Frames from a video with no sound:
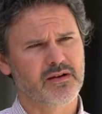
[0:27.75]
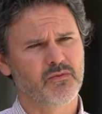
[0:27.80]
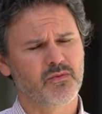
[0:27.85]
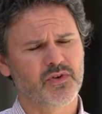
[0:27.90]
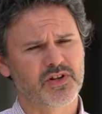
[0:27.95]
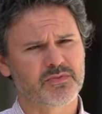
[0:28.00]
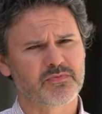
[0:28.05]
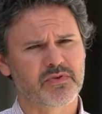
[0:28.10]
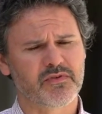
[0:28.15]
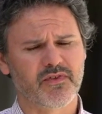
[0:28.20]

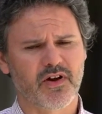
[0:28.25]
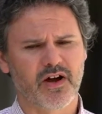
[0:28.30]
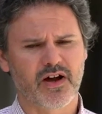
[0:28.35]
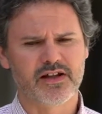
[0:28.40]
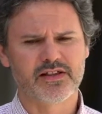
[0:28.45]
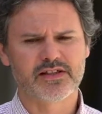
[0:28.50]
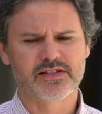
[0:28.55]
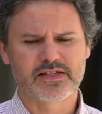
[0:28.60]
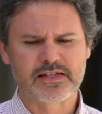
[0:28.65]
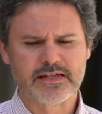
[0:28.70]
which
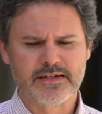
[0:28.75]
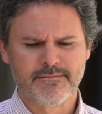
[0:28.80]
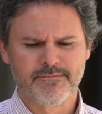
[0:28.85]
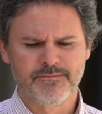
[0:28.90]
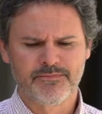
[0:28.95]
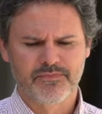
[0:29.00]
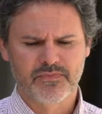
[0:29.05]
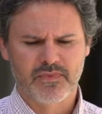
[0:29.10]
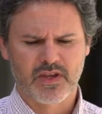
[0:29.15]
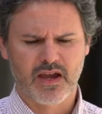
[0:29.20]
provides
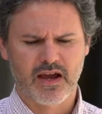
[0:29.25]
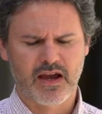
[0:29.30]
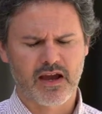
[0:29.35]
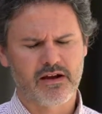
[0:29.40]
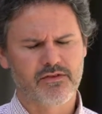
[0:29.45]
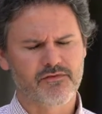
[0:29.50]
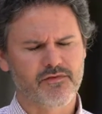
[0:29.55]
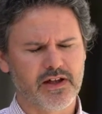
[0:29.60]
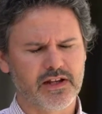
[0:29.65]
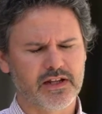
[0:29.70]

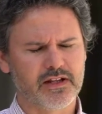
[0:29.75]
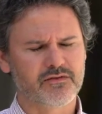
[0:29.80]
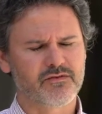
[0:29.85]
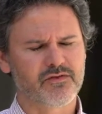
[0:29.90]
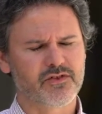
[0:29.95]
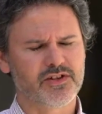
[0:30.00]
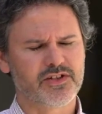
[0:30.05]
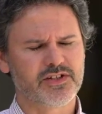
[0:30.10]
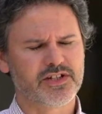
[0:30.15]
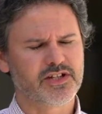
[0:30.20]
funding
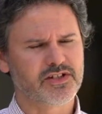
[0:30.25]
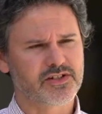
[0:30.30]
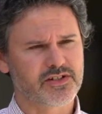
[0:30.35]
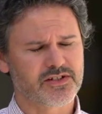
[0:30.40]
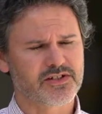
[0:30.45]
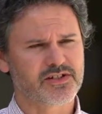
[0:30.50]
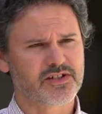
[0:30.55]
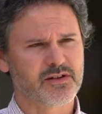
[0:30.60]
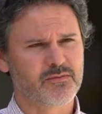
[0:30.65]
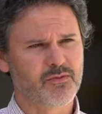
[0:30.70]
for
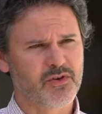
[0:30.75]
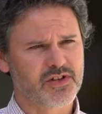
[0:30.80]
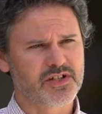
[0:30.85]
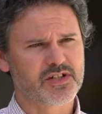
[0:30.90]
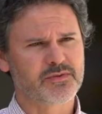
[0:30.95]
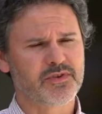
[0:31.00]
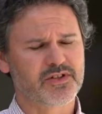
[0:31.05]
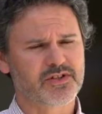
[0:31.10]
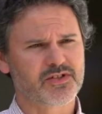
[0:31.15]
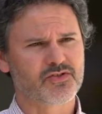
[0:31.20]
Indigenous
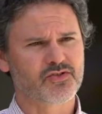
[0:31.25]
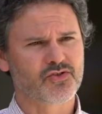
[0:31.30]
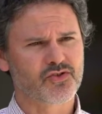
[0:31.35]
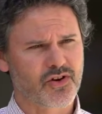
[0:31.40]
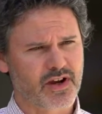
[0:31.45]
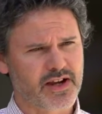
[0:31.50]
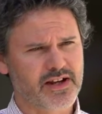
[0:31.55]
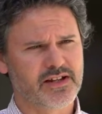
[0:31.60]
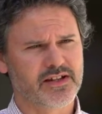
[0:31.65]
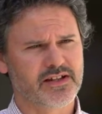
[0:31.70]
emergency medicine
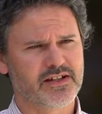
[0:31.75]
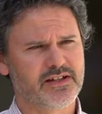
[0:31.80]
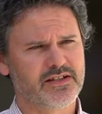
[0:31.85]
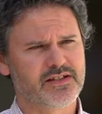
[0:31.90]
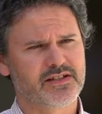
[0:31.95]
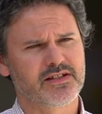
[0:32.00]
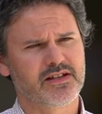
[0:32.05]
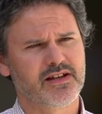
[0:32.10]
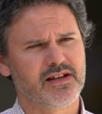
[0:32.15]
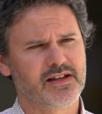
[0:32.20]

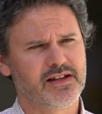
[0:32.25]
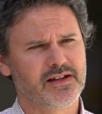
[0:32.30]
trainees